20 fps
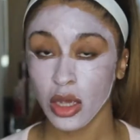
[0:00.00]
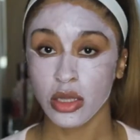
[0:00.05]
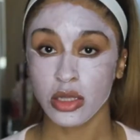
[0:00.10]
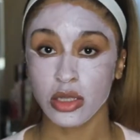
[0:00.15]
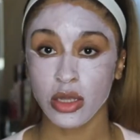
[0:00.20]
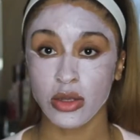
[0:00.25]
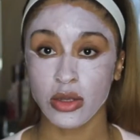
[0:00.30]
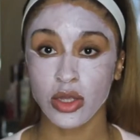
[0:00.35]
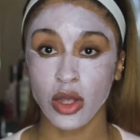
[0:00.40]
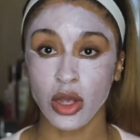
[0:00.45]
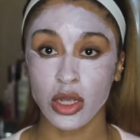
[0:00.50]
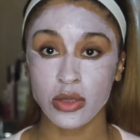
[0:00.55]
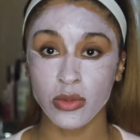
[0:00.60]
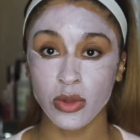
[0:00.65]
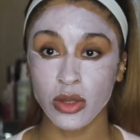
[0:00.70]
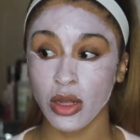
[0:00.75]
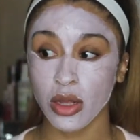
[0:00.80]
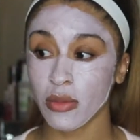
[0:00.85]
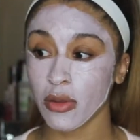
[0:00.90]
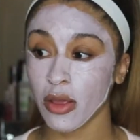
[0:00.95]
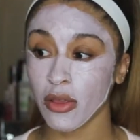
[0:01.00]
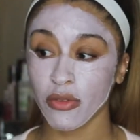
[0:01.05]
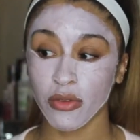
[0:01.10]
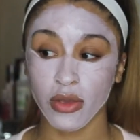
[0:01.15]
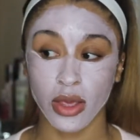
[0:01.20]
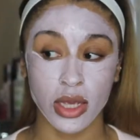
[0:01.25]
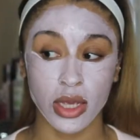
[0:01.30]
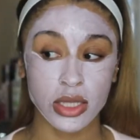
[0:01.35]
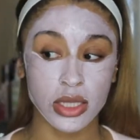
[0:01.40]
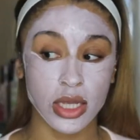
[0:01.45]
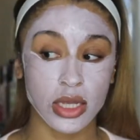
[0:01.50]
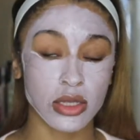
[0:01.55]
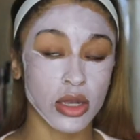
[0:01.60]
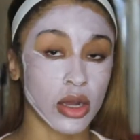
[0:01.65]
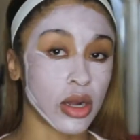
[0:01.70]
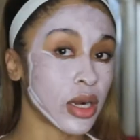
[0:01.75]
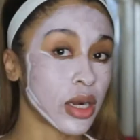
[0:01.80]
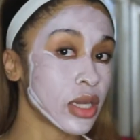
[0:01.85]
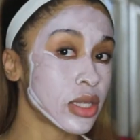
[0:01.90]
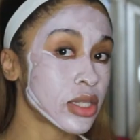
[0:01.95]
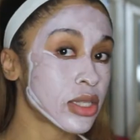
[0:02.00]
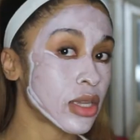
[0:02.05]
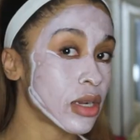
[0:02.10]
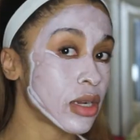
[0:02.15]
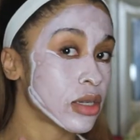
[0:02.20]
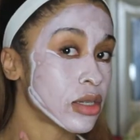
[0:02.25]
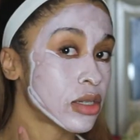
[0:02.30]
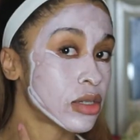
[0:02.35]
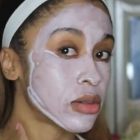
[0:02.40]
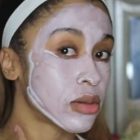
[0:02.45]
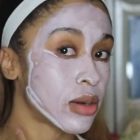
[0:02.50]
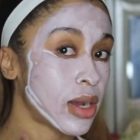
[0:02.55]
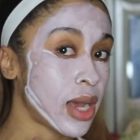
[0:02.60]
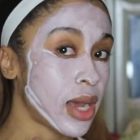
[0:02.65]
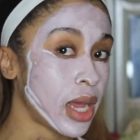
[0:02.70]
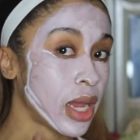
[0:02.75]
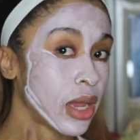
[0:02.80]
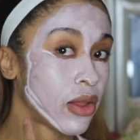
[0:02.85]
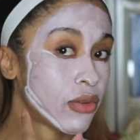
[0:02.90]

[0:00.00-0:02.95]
So it's all smooth on my face. It's already starting to dry,